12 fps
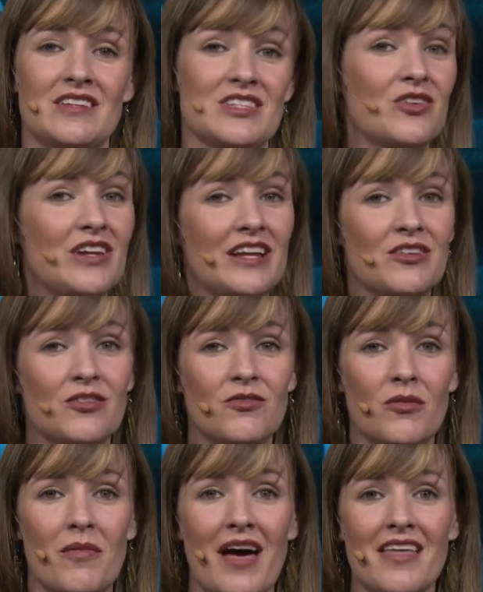disconnected
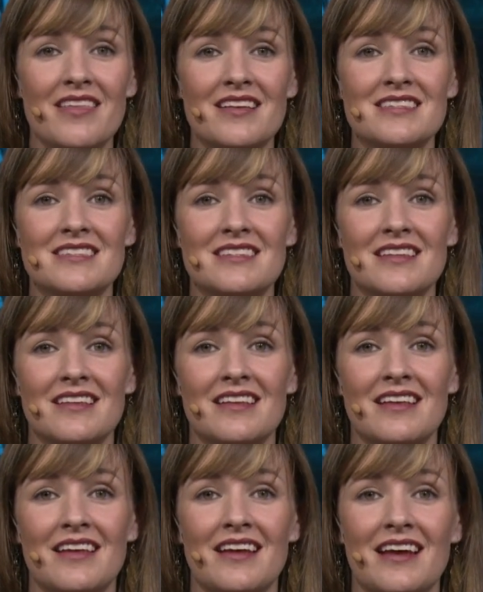from others,
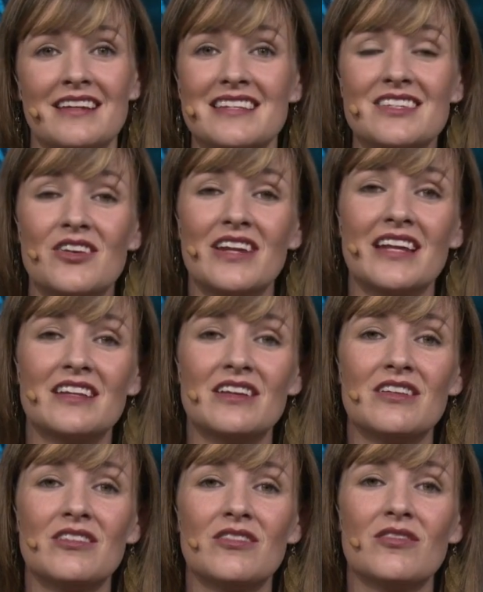and
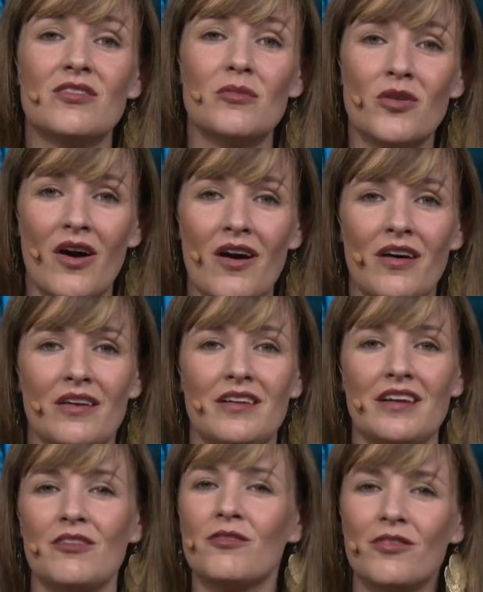disconnected from
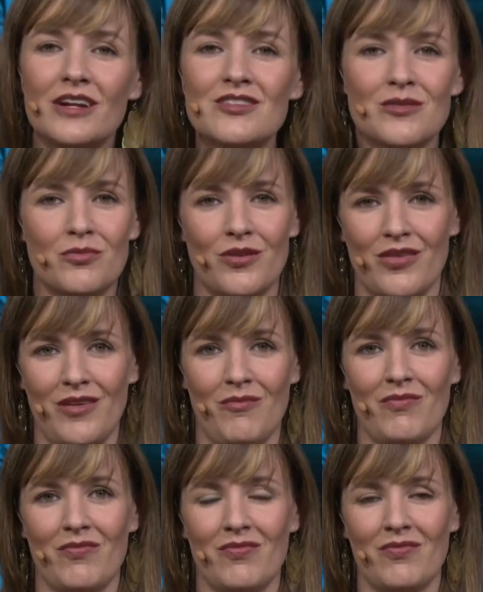God in a friendship with
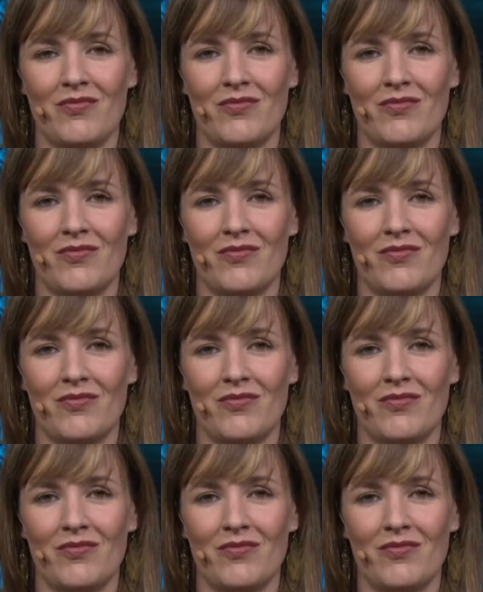him.